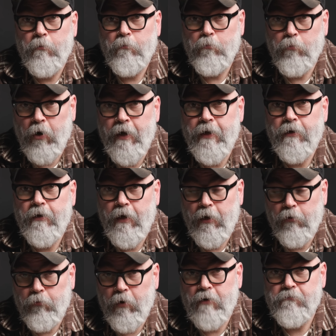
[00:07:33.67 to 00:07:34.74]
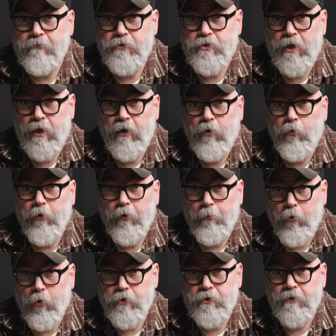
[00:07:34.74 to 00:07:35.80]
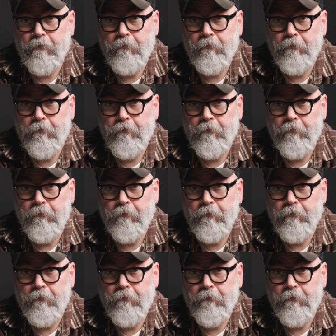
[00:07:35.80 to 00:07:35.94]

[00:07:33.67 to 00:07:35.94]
bright and red Virginia, with a portion